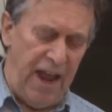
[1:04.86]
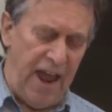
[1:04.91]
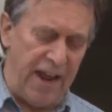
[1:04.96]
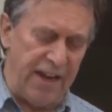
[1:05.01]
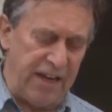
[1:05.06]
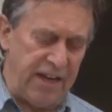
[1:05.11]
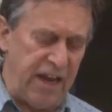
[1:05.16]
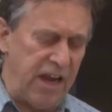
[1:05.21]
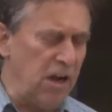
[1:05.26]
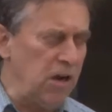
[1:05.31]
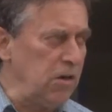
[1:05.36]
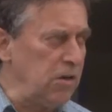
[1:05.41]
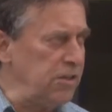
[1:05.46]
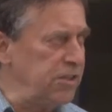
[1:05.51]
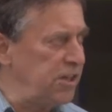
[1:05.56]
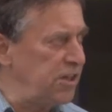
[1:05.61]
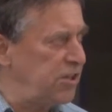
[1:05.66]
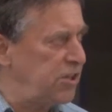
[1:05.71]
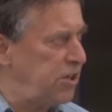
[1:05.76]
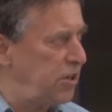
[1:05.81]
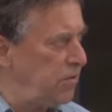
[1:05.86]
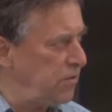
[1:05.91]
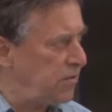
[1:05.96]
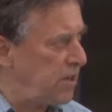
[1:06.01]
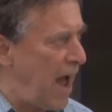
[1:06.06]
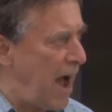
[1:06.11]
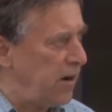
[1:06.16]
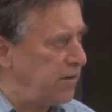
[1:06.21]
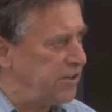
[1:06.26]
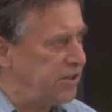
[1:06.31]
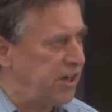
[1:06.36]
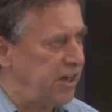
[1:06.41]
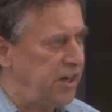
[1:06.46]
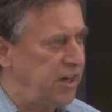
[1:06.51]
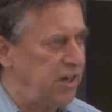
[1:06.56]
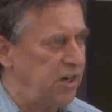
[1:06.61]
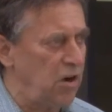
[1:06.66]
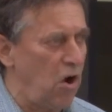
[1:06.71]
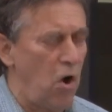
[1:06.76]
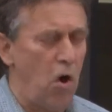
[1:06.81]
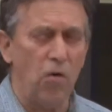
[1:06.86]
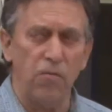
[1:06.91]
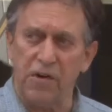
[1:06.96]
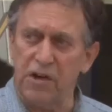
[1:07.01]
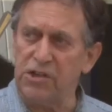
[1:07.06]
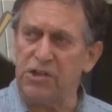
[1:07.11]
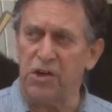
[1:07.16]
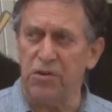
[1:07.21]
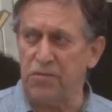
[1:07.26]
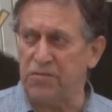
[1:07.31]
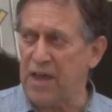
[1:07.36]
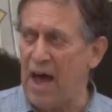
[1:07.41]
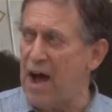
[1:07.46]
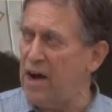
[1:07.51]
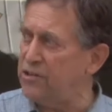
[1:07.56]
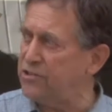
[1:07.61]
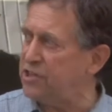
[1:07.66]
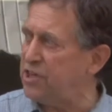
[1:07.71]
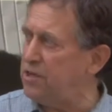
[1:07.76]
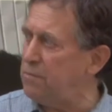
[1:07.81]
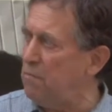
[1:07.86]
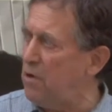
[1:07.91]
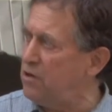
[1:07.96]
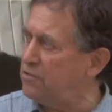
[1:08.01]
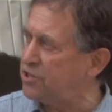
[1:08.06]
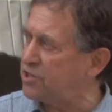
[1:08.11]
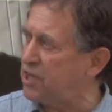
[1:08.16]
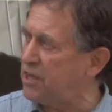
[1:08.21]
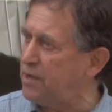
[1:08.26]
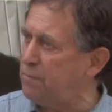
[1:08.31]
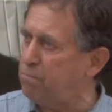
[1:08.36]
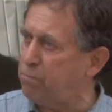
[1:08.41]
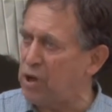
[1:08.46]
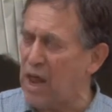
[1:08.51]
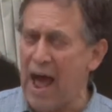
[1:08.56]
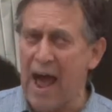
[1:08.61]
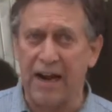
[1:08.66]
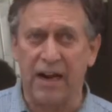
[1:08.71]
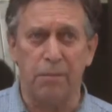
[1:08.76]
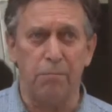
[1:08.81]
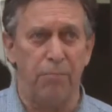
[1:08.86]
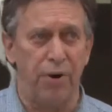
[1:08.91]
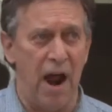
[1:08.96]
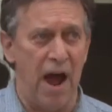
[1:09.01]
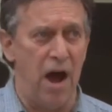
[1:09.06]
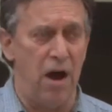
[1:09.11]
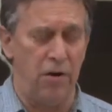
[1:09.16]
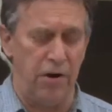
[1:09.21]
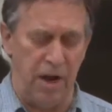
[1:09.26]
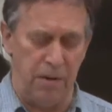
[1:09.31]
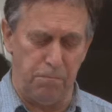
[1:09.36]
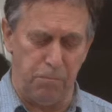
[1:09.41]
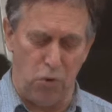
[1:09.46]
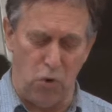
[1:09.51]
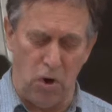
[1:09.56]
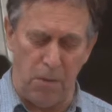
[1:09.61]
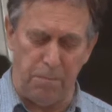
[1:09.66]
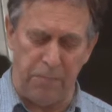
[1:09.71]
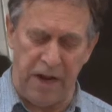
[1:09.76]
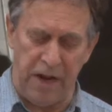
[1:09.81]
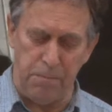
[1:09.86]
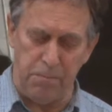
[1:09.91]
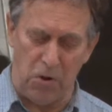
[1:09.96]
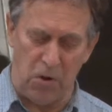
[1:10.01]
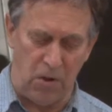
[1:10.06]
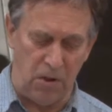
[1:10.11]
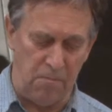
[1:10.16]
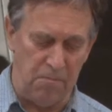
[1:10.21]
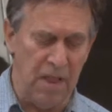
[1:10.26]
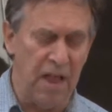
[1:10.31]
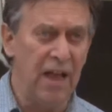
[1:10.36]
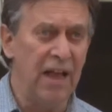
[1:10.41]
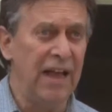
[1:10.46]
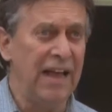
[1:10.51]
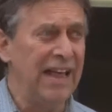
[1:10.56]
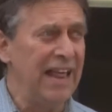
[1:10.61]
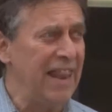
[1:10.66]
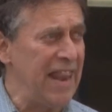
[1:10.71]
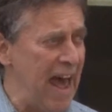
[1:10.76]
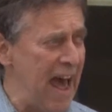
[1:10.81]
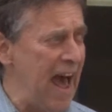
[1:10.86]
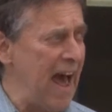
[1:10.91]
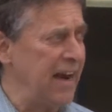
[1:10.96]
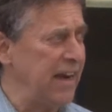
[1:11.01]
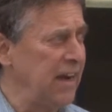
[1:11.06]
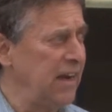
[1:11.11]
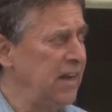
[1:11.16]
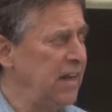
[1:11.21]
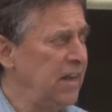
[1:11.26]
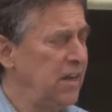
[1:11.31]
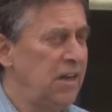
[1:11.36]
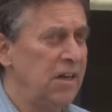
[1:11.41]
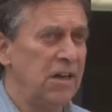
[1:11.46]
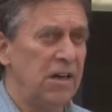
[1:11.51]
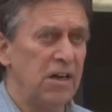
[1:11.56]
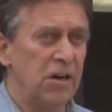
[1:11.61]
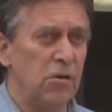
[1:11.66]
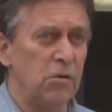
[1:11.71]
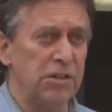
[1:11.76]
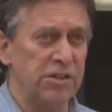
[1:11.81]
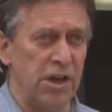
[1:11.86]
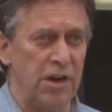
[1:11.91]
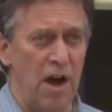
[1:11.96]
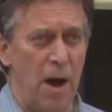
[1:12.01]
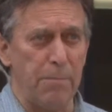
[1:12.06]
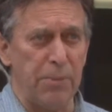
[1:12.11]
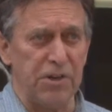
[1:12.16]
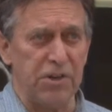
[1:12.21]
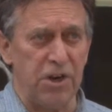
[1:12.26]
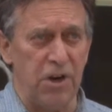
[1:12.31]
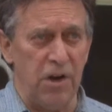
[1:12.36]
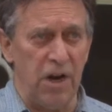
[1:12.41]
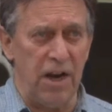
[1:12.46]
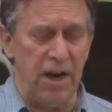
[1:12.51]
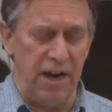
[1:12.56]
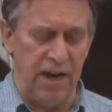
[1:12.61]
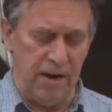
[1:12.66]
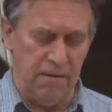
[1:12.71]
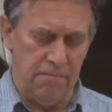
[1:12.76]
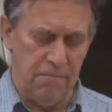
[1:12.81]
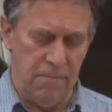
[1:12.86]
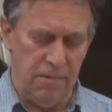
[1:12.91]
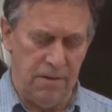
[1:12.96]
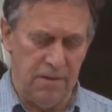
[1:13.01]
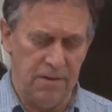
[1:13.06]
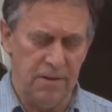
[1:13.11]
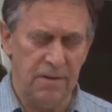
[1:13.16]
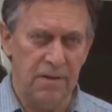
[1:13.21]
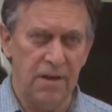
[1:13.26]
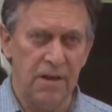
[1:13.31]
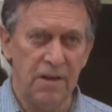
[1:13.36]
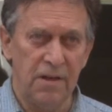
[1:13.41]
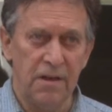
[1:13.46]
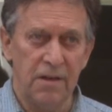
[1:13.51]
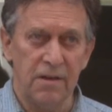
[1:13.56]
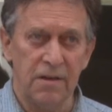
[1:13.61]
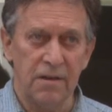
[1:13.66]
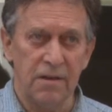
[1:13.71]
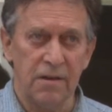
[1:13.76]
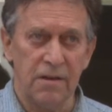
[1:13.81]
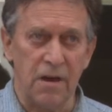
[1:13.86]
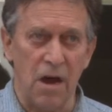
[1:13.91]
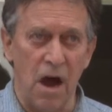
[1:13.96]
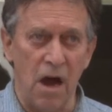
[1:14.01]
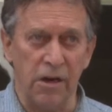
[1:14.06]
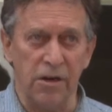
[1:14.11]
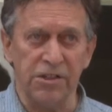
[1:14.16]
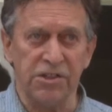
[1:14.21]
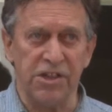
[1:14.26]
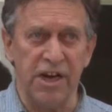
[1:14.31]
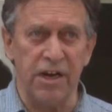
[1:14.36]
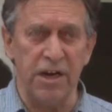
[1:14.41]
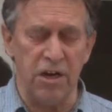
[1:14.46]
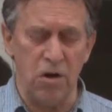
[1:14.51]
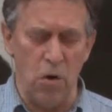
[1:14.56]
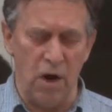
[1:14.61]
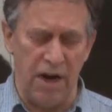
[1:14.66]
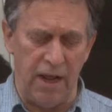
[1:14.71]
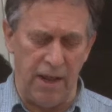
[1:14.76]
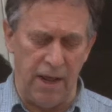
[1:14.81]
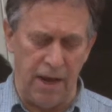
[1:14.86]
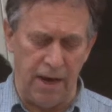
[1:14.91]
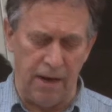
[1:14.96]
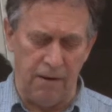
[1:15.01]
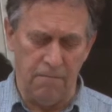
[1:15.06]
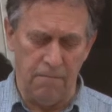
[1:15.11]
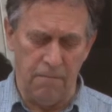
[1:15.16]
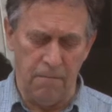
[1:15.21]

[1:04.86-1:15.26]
and killed 2,000, over 2,000, mostly black, brown, and poor people. That was an opportunity. Congress didn't do anything.